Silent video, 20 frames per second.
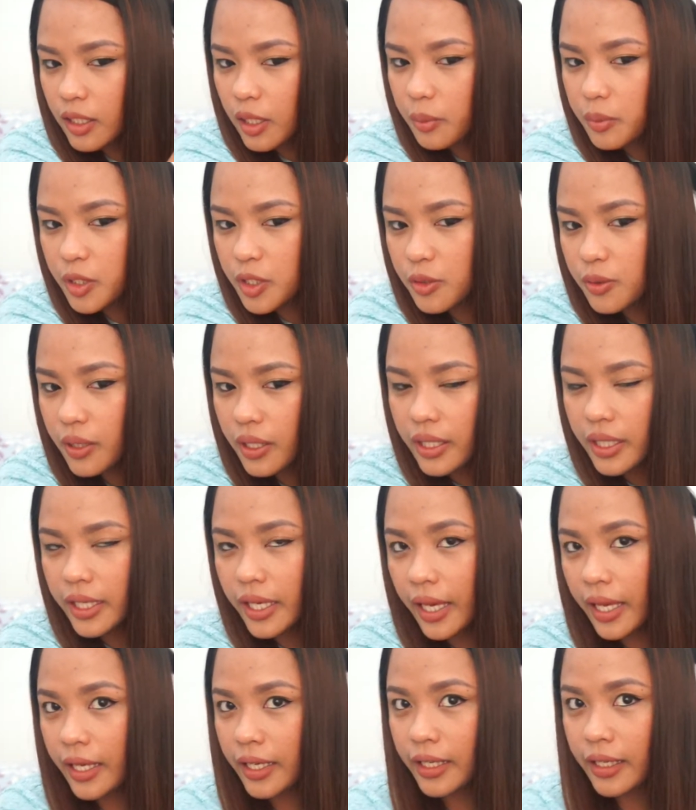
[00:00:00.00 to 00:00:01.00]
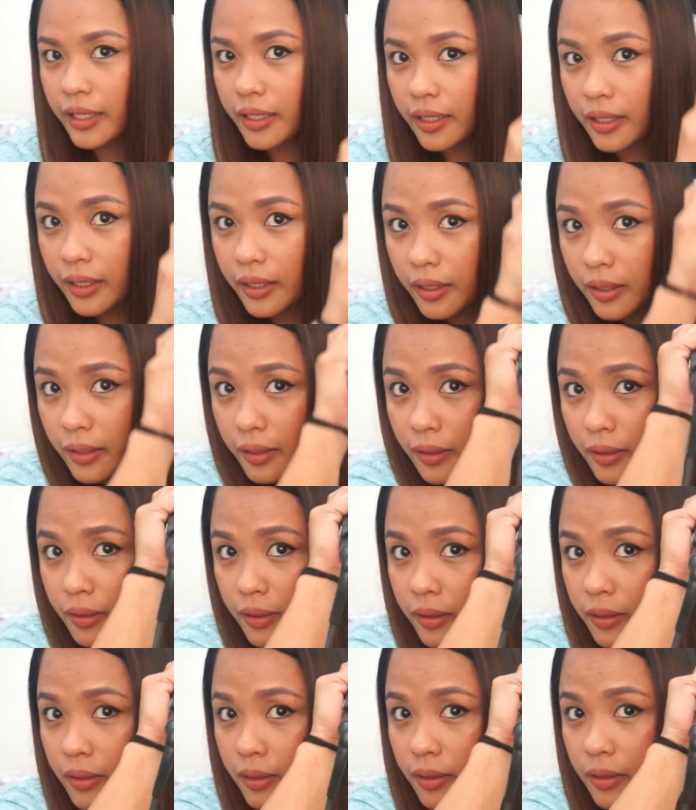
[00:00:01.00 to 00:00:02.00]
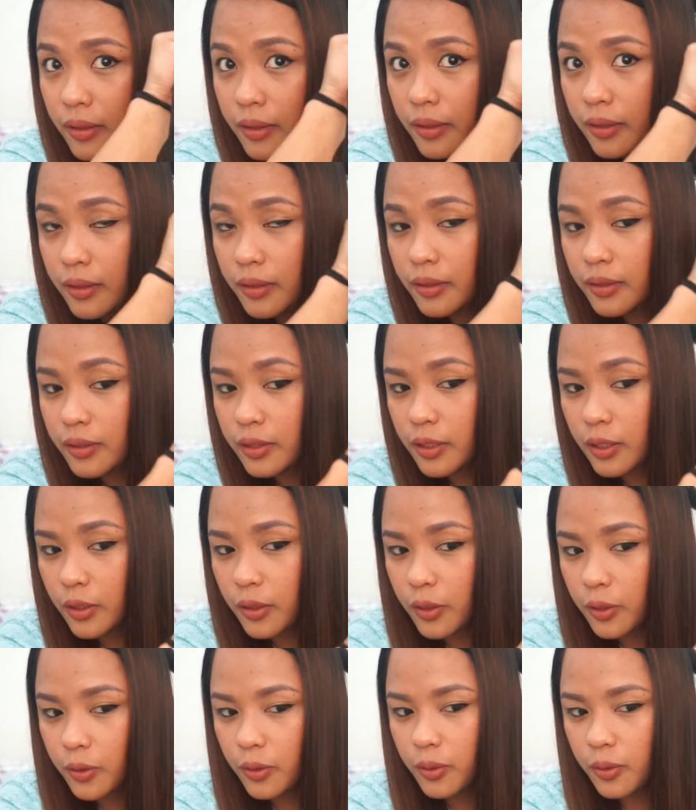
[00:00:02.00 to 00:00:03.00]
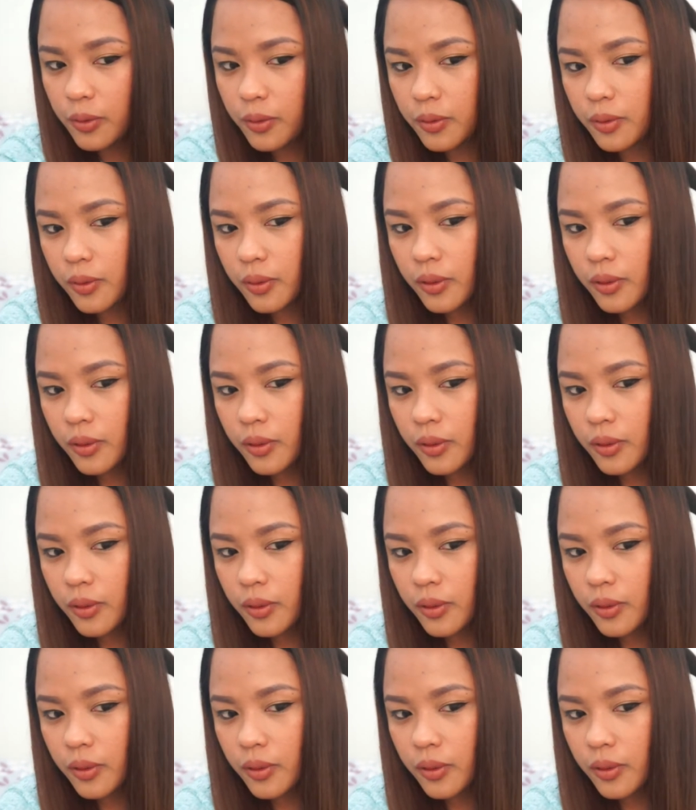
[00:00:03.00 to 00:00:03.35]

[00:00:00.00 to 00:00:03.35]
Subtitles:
Let me do that again. So,